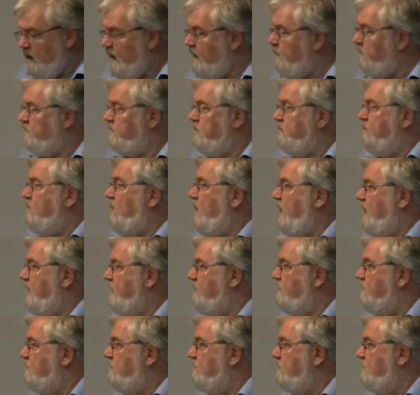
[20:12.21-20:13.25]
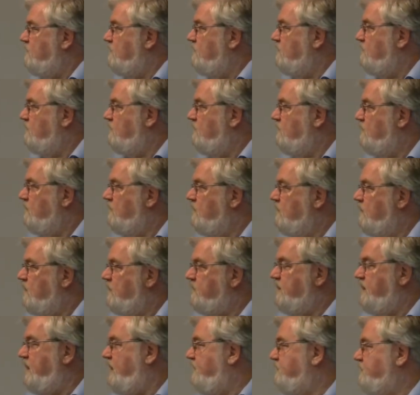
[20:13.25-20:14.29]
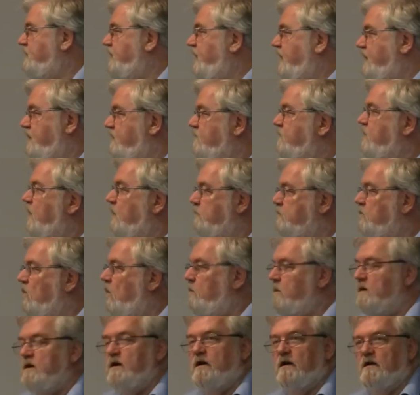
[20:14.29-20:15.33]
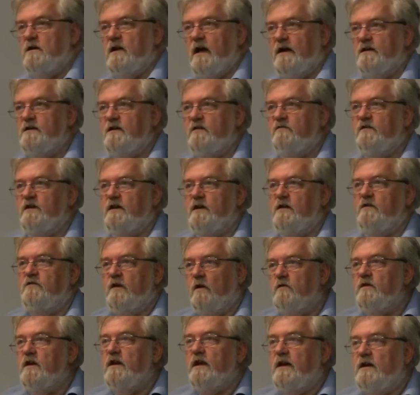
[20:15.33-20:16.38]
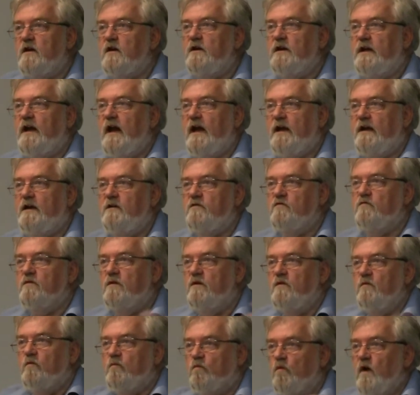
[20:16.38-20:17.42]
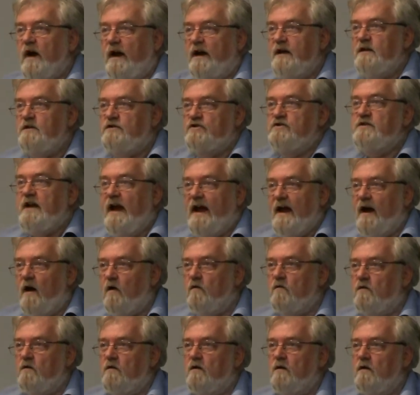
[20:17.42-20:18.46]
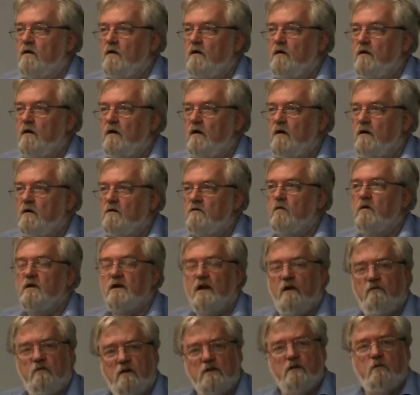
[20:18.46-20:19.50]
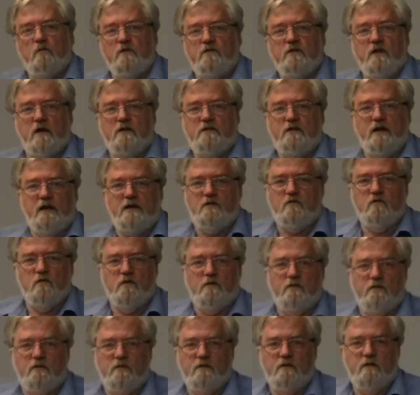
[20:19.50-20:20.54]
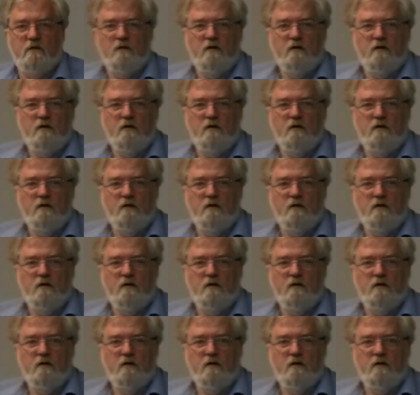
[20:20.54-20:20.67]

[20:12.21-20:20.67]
he was a threat. He said after that he stopped all political activity so that he could get his rage down to a level that was not dangerous.